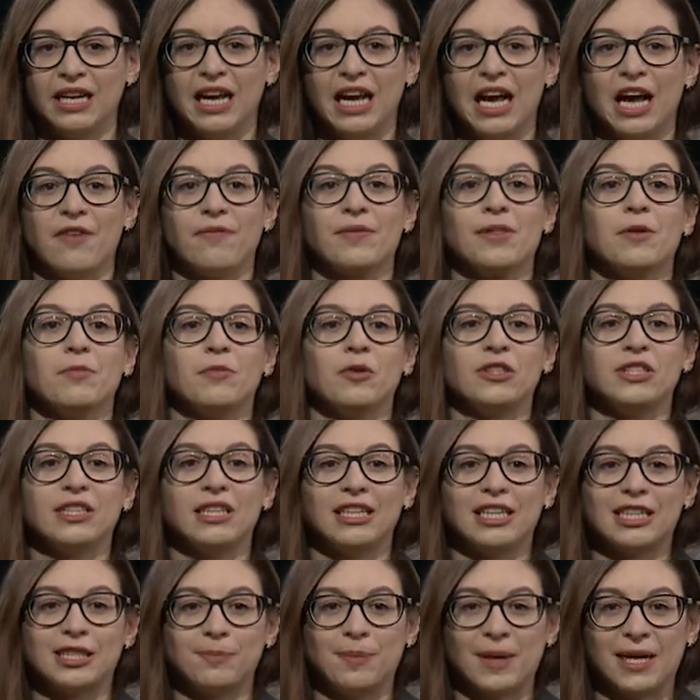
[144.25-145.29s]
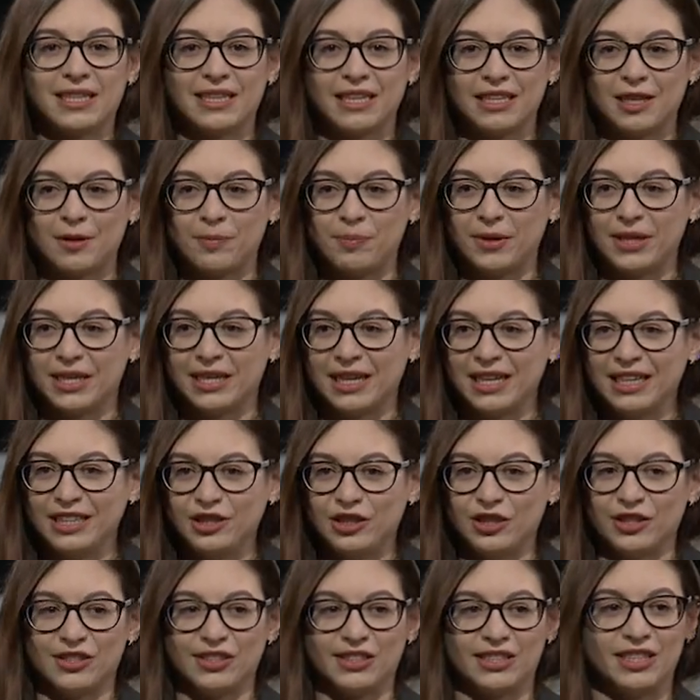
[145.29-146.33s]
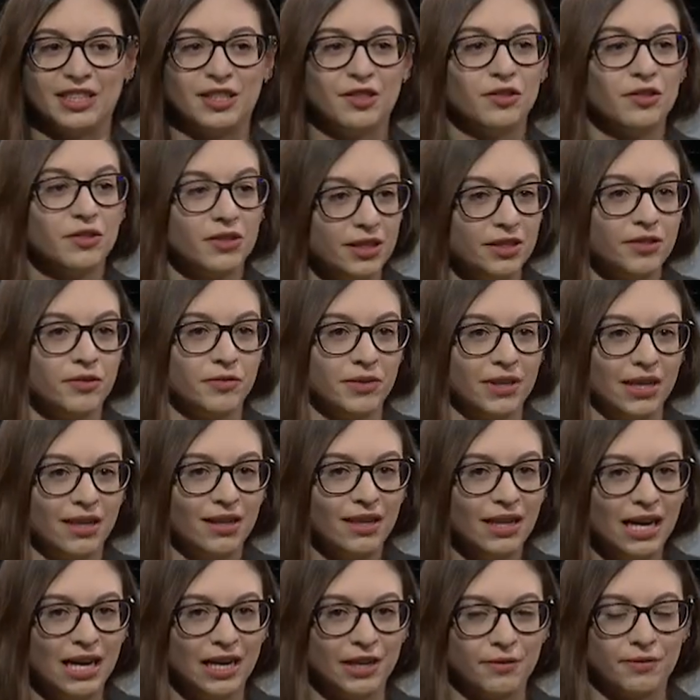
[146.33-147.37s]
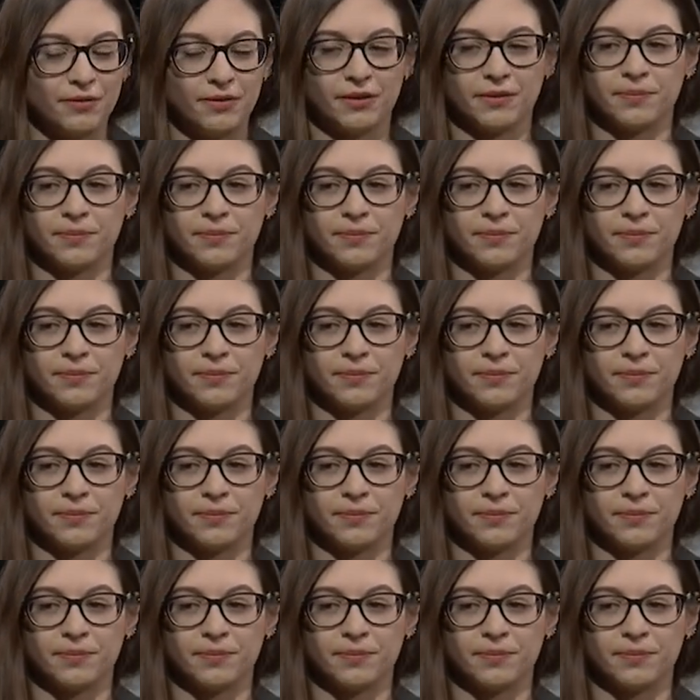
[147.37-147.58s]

have the most unexpected applications in, in real life.